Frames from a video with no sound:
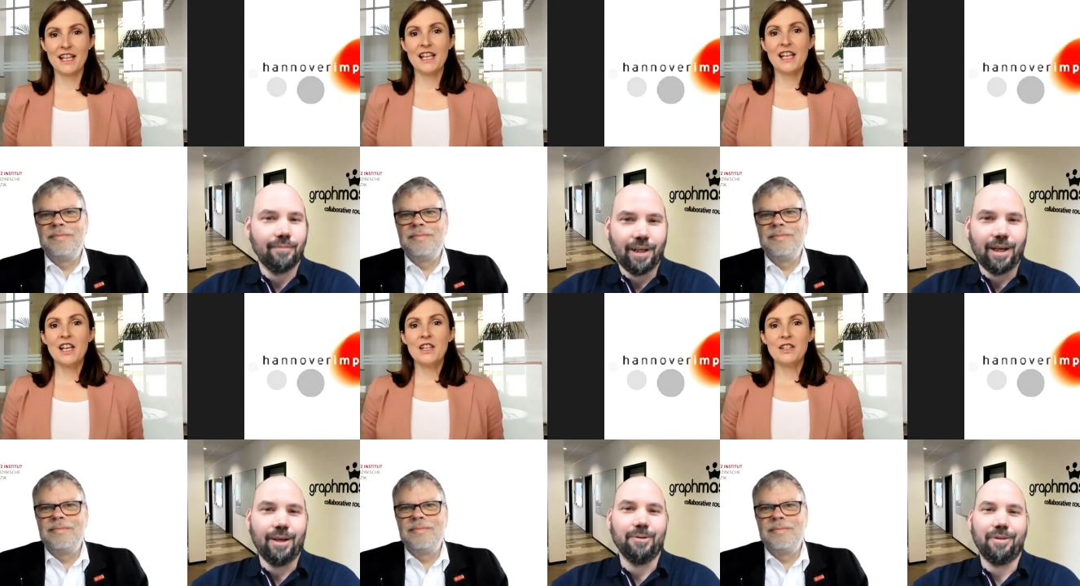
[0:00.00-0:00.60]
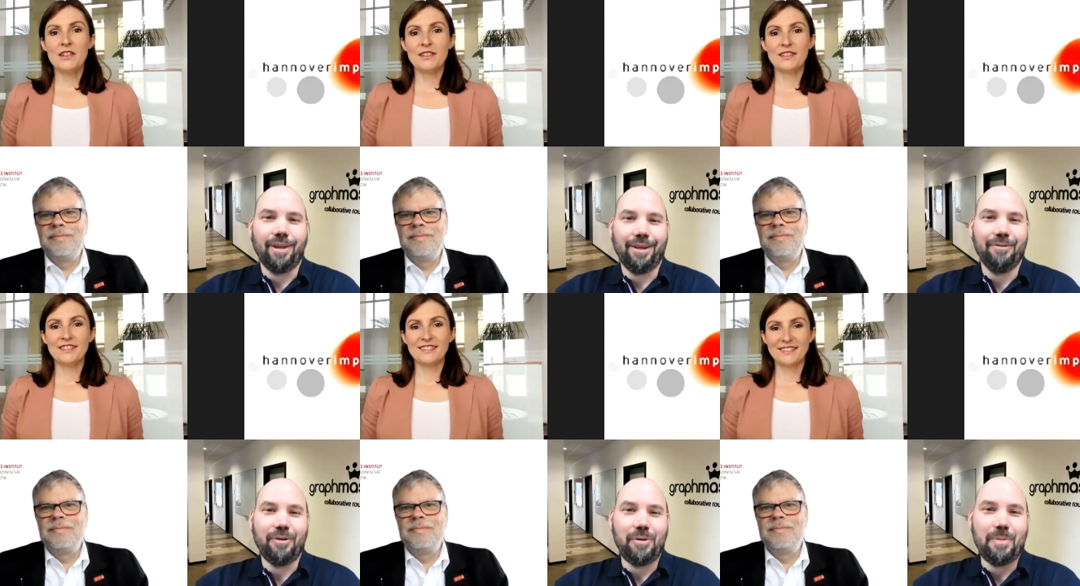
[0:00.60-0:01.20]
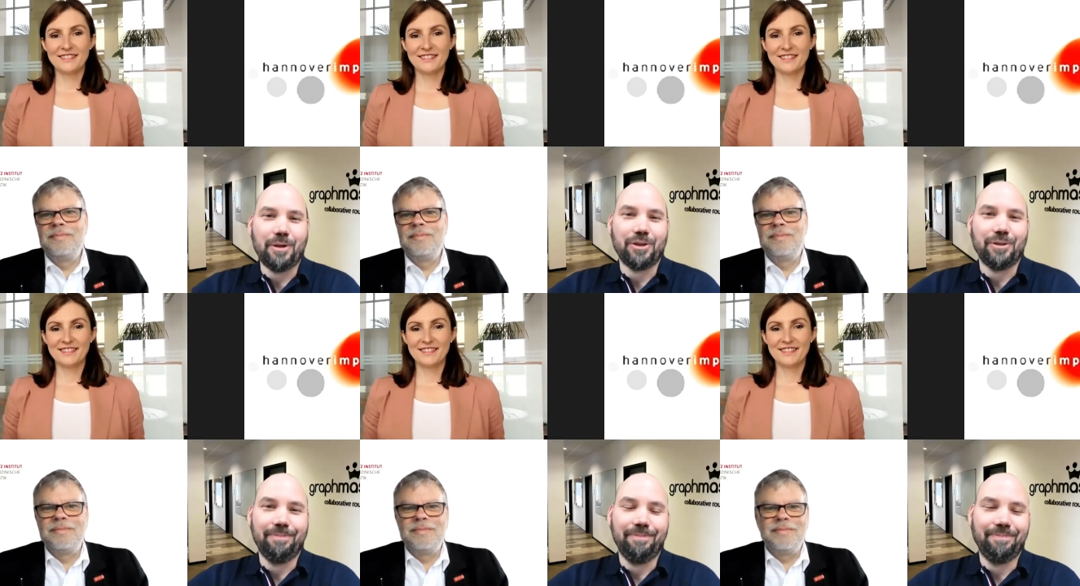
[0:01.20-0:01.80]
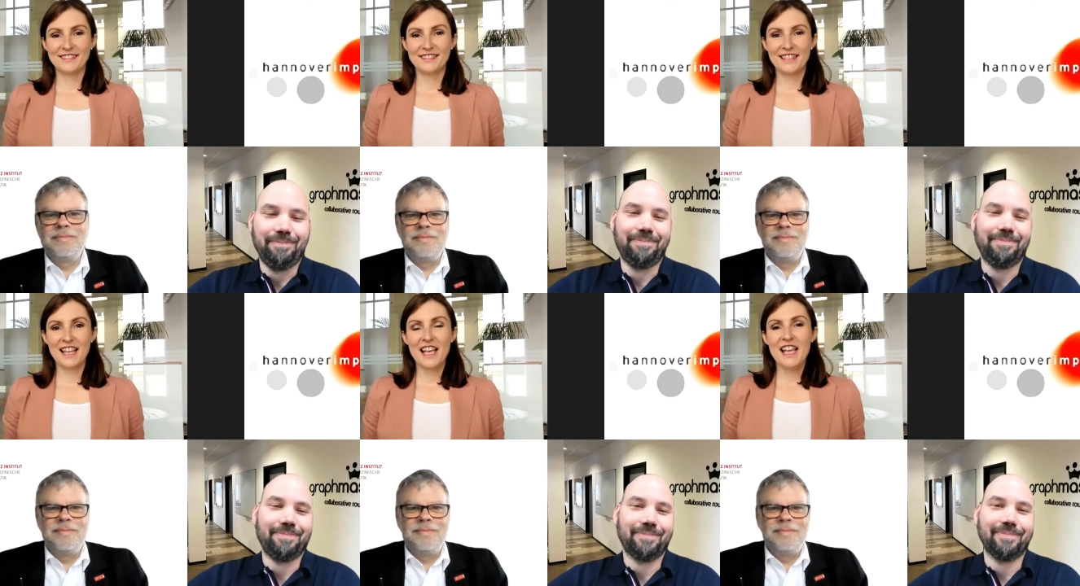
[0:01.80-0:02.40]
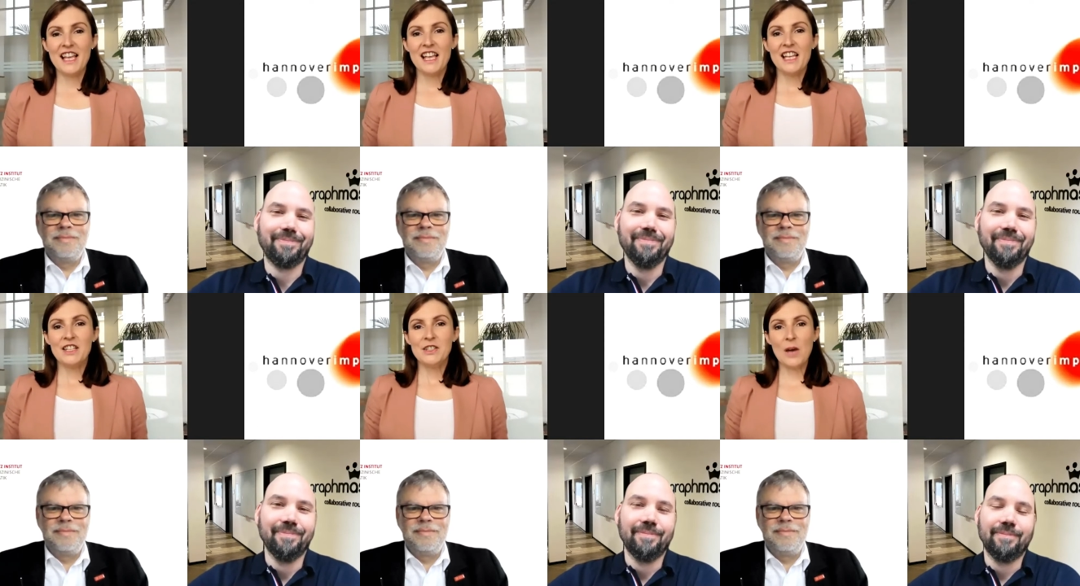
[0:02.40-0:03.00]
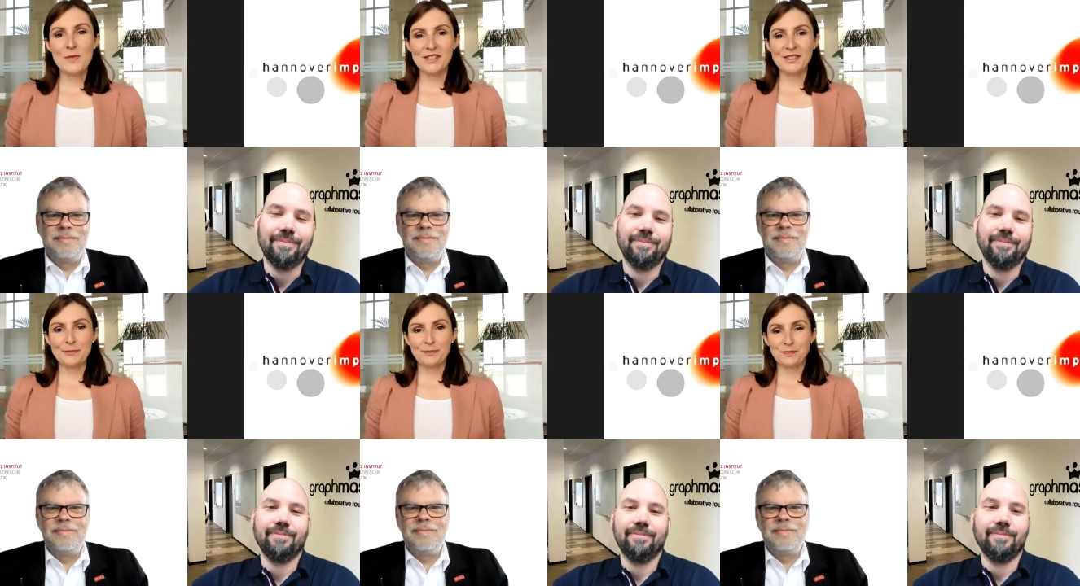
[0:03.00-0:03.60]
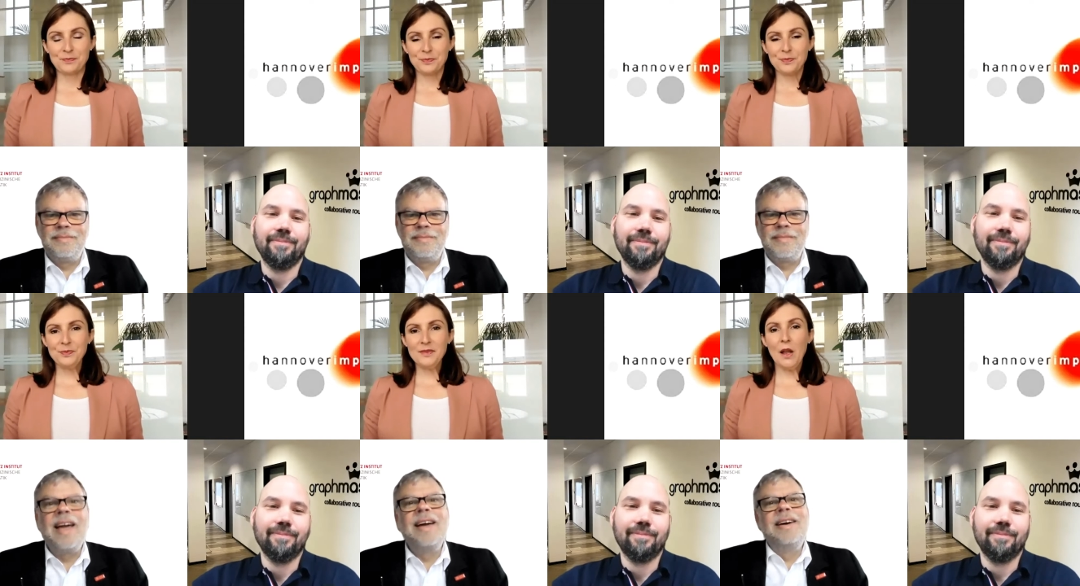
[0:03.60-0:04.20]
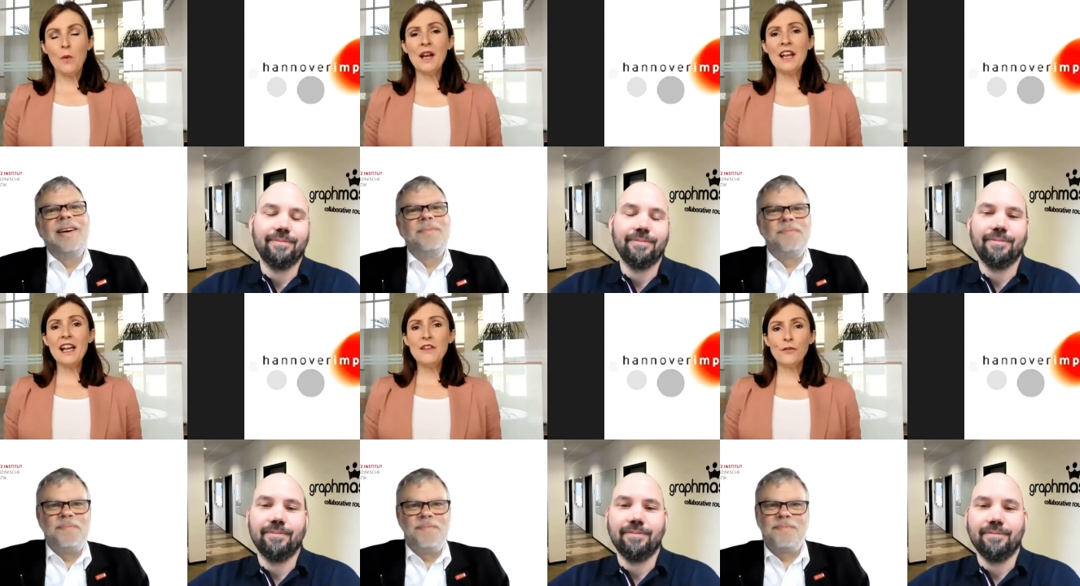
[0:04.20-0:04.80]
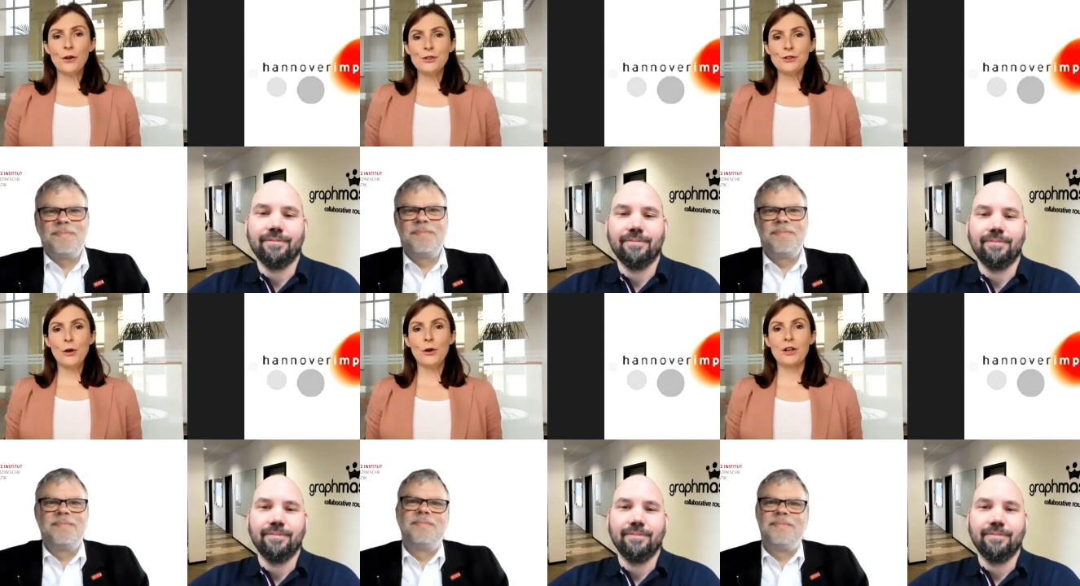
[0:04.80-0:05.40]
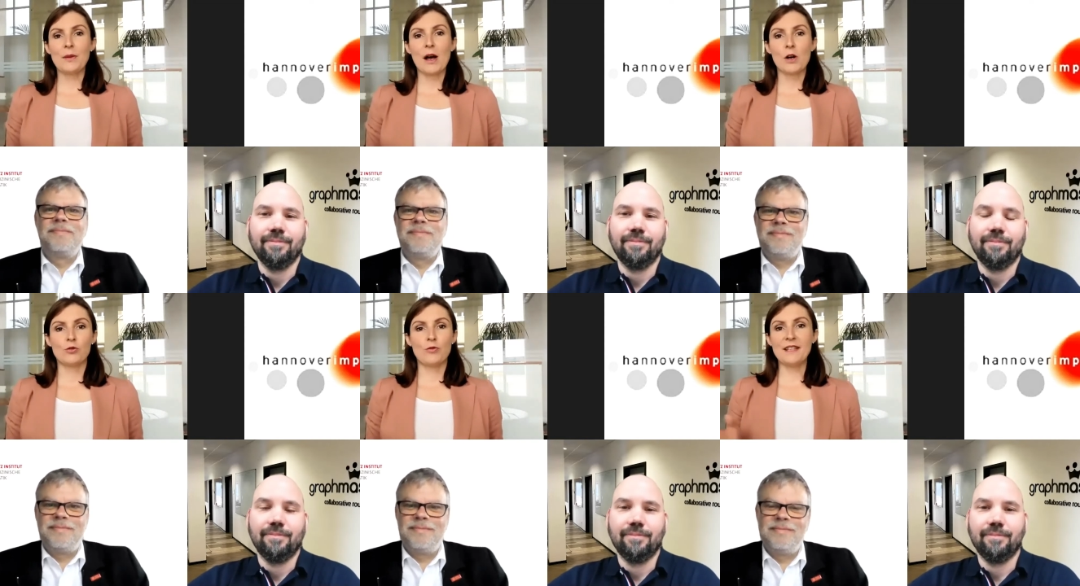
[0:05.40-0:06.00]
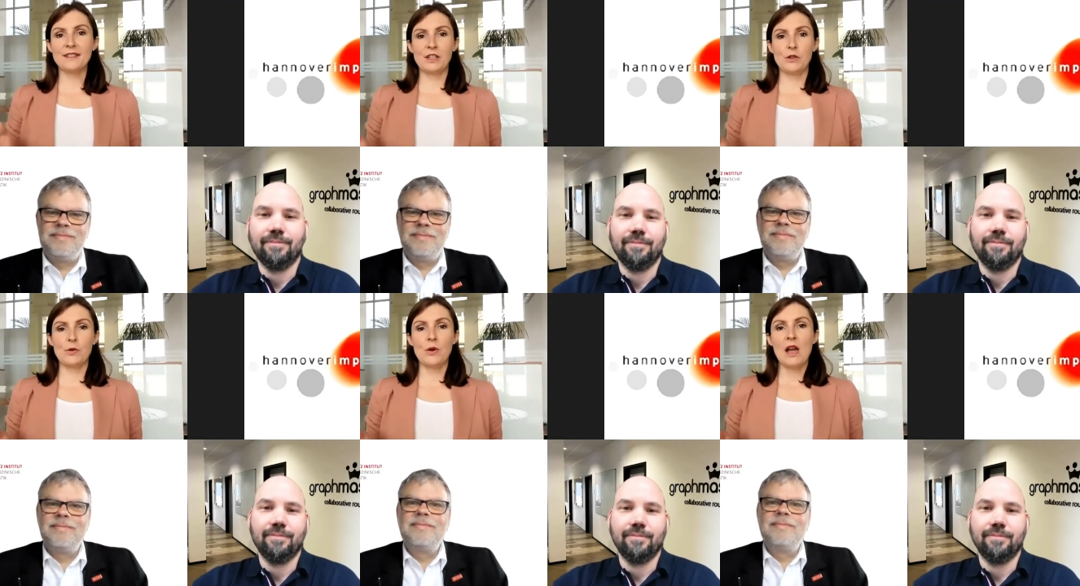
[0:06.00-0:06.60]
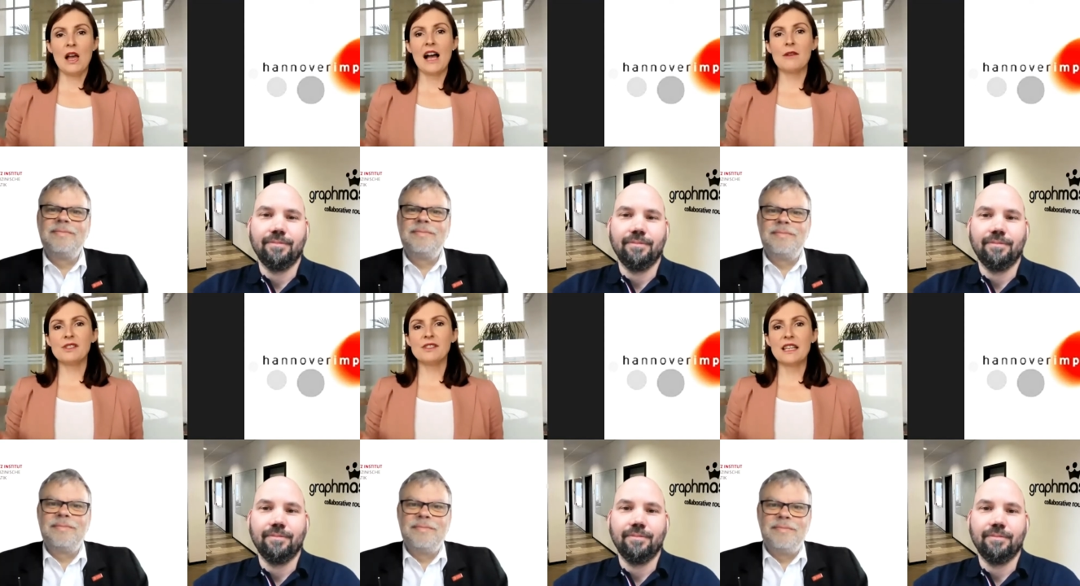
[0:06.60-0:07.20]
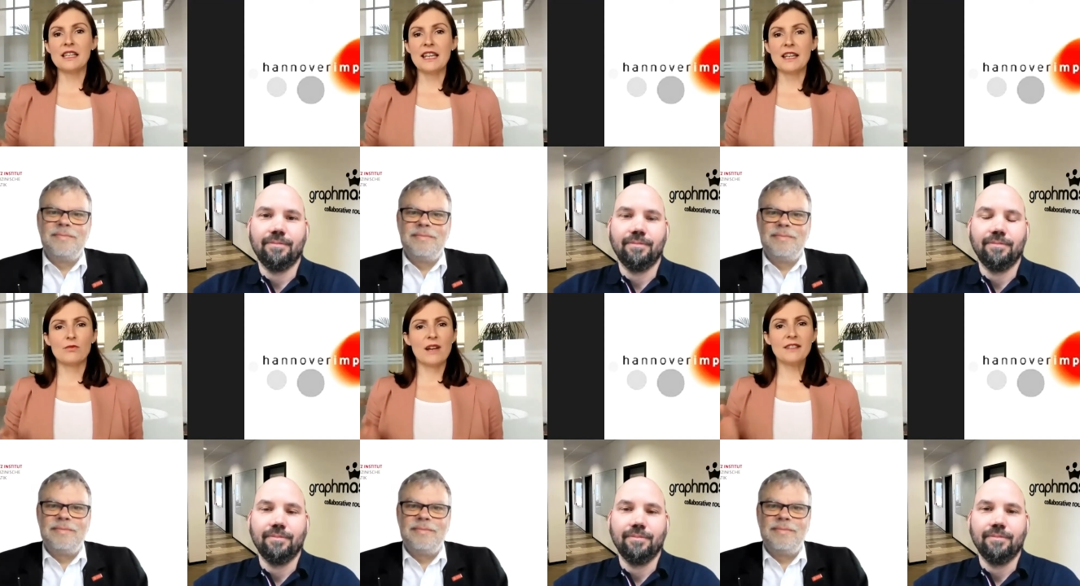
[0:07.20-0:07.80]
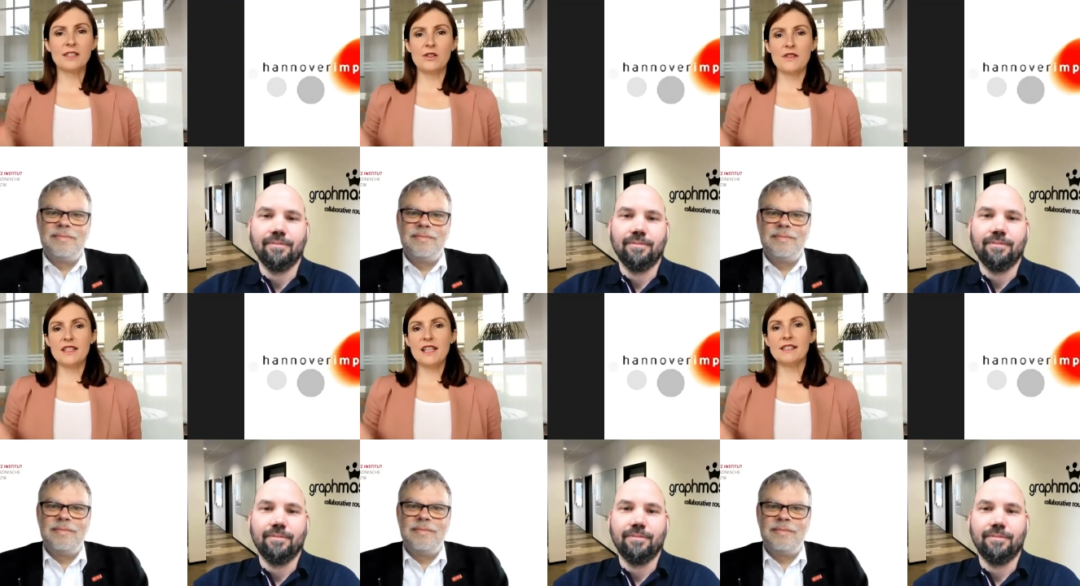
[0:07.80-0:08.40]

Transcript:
Speaker 1: Hello, thank you very much.
Speaker 2: Thomas, when I first heard about rescue, I was thinking rescue, this has